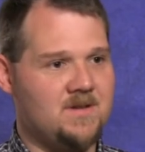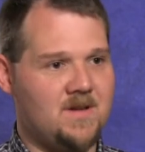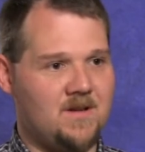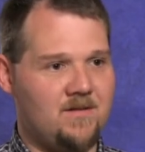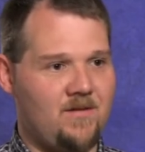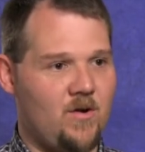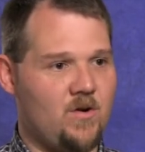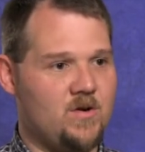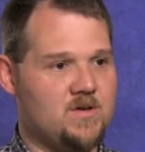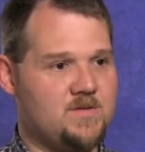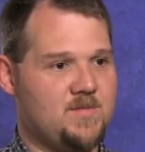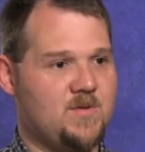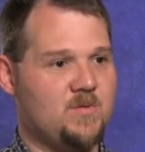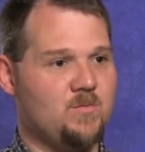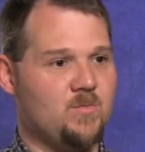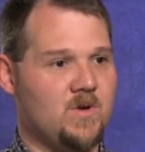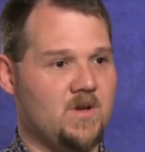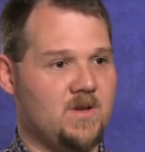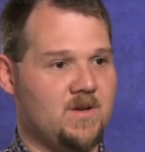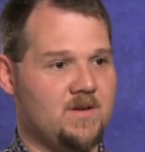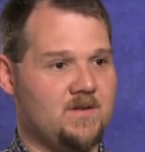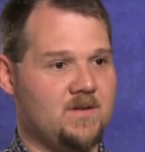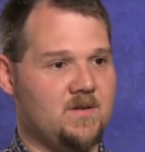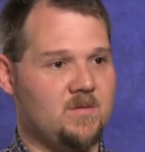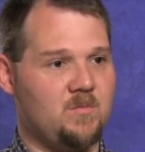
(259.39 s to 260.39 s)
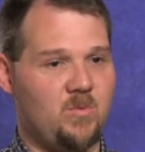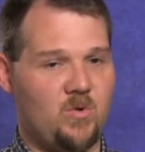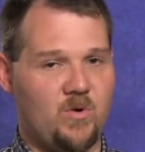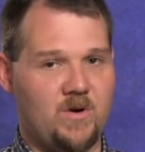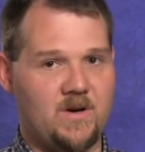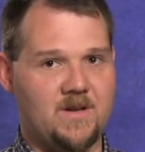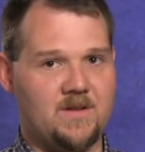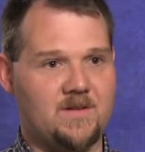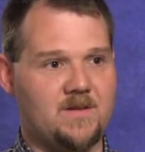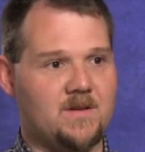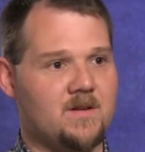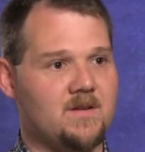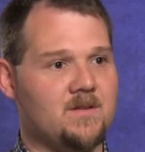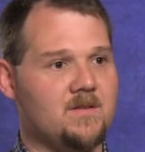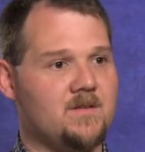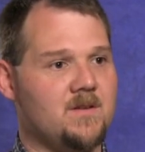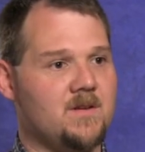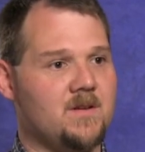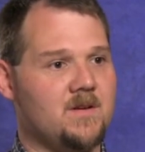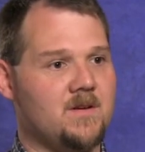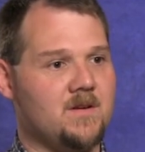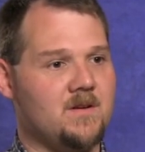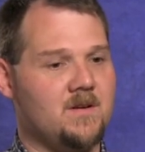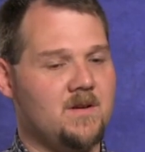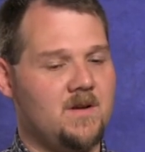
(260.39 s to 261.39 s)
They've always been willing to bring
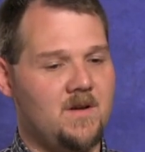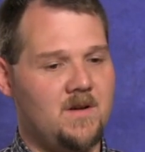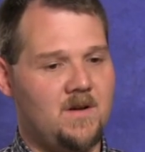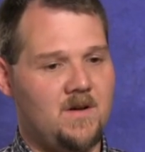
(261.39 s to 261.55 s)
the